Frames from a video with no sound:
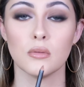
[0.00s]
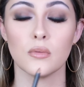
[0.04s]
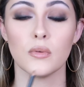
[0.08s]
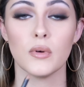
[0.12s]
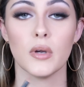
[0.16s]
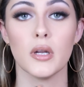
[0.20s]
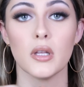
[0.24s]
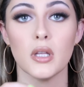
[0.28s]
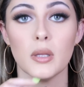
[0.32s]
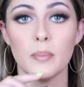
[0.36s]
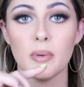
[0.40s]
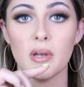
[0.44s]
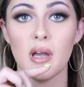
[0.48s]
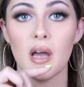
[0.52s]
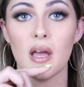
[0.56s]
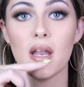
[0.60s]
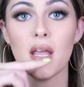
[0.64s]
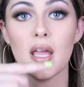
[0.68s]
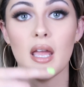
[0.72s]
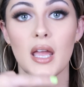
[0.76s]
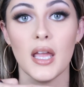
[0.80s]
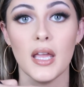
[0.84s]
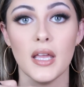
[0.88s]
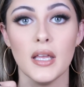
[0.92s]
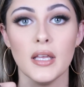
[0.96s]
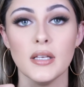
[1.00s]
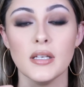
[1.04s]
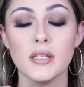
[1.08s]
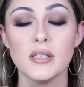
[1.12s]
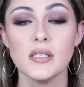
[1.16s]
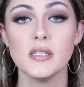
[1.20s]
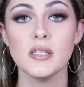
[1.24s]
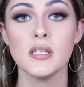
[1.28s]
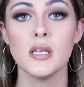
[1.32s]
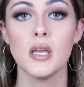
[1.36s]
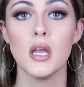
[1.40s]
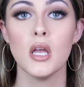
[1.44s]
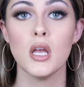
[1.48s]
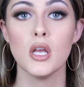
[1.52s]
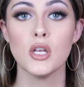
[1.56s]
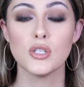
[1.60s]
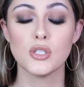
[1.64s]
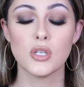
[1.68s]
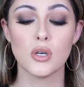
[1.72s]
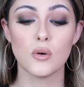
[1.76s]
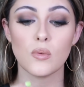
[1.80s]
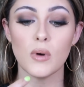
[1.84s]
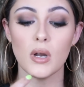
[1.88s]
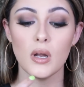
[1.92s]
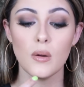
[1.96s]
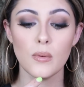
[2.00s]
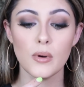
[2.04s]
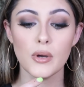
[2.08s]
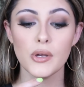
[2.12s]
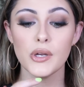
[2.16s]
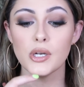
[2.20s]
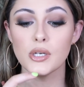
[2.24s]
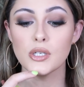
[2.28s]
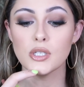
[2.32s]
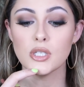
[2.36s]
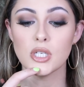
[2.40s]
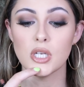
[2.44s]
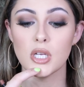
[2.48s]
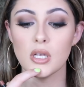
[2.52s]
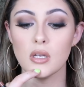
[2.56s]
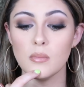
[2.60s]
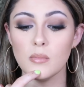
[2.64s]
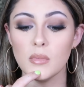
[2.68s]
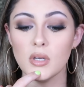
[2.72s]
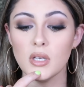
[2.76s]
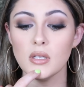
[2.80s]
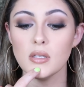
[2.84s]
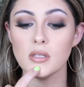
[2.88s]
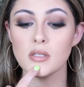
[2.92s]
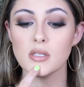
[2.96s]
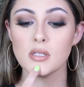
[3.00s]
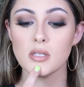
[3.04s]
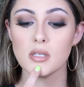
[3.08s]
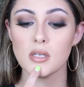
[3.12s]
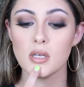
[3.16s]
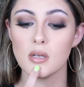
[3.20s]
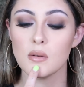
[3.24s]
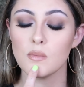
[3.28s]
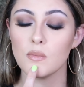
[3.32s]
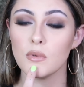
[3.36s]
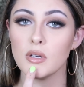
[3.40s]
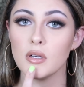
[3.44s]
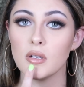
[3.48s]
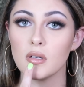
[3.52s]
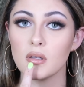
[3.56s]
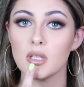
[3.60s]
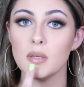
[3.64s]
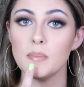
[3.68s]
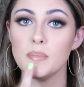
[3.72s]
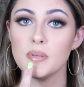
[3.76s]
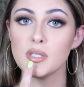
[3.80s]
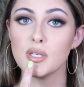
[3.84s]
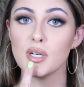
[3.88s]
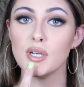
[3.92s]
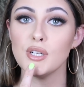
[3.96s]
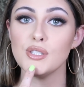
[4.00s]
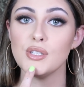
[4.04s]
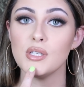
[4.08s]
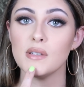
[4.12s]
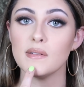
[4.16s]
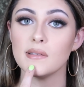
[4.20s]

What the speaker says: where your lip kind of hangs. So right where your chin meets and where your lip starts,